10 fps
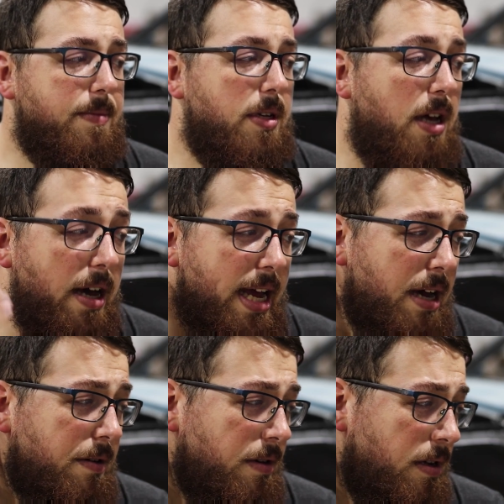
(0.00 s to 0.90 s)
Cut
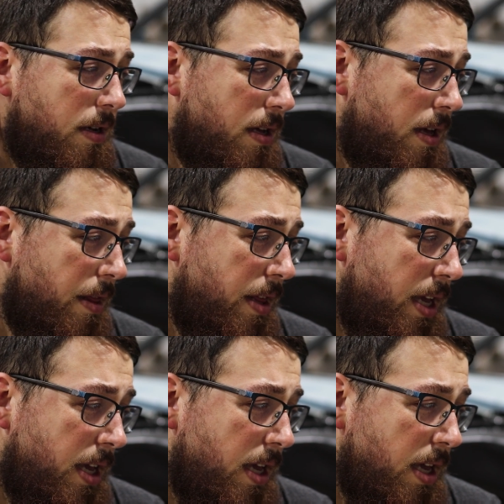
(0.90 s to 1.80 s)
out
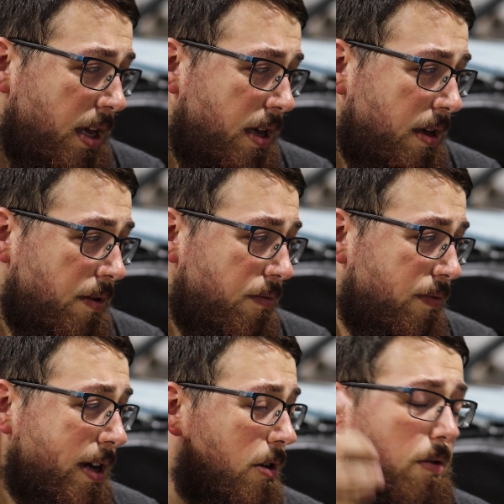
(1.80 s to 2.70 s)
the
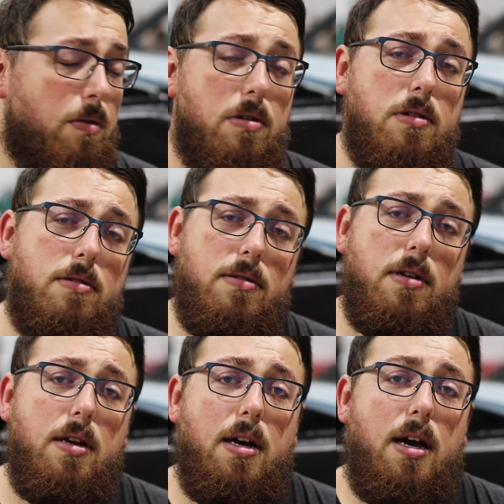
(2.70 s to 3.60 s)
rear quarters
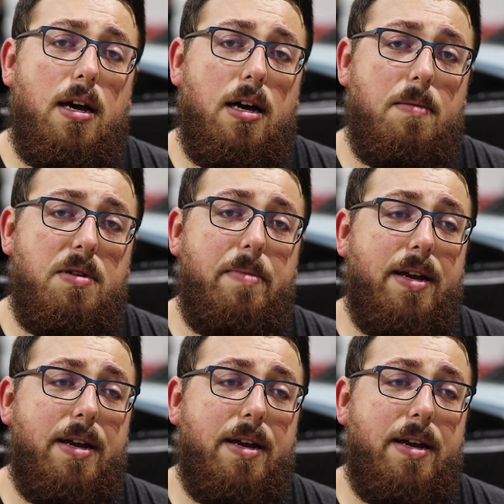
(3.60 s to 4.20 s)
to make